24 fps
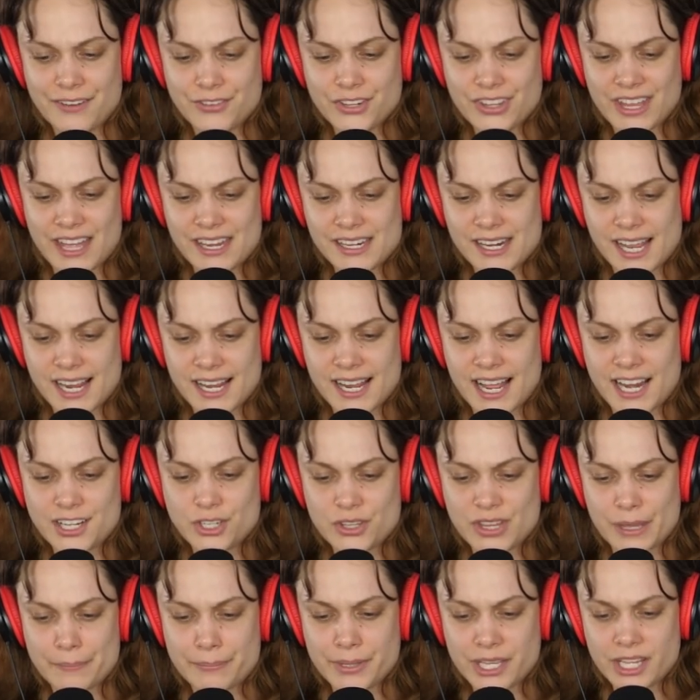After that night, I
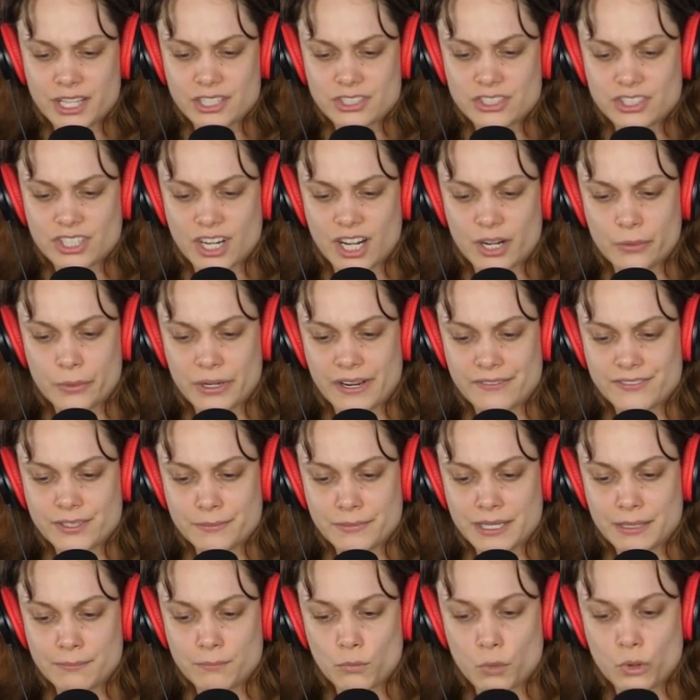knew that being a star would have
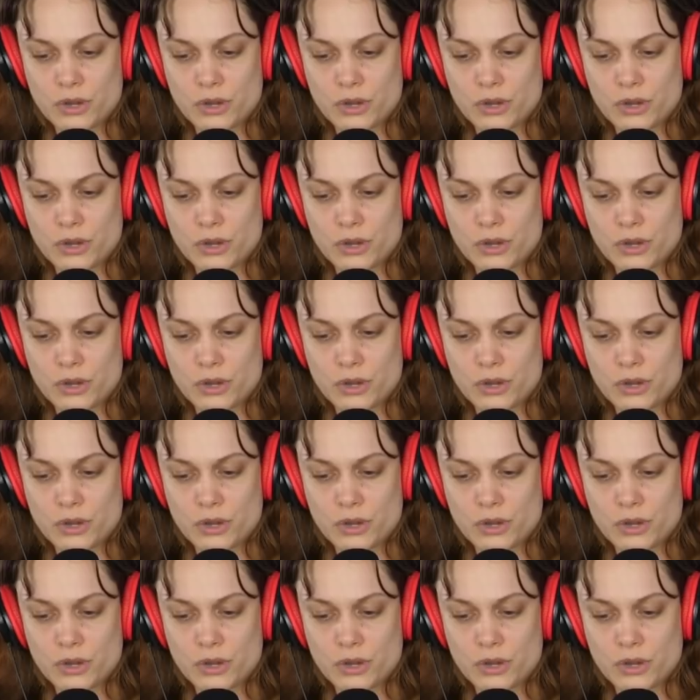to mean